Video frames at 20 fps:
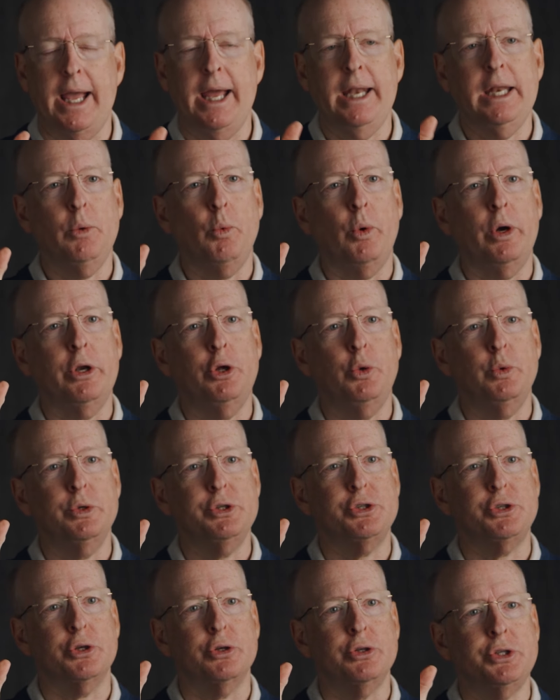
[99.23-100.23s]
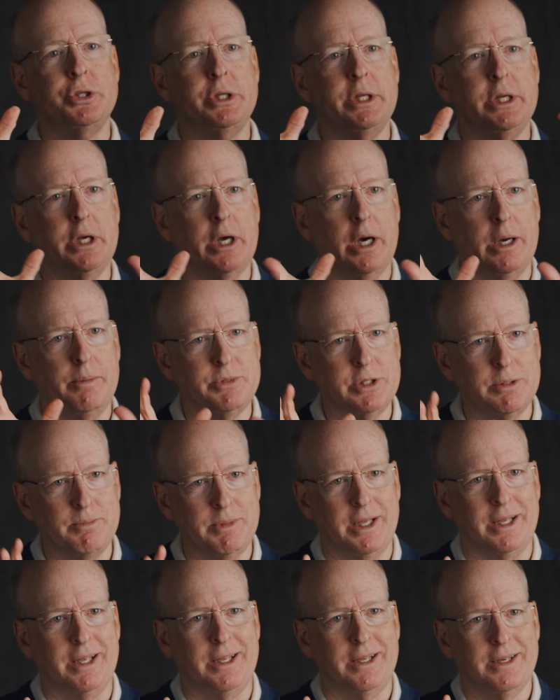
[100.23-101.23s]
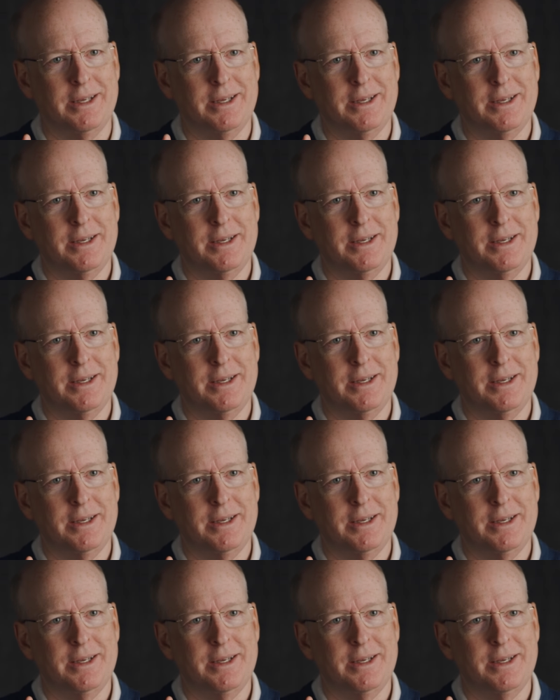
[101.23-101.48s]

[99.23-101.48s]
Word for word: anyone who is thirsty come to me,